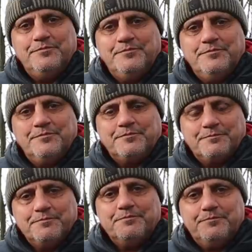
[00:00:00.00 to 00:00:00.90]

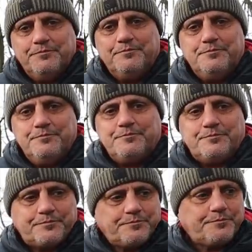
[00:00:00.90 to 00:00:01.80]

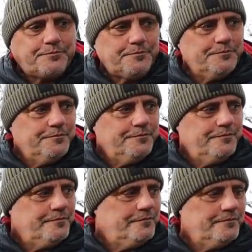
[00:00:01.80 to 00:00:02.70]

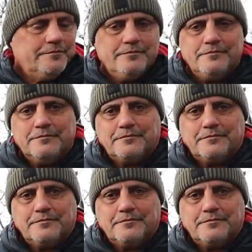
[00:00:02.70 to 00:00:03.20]
This person isn't speaking.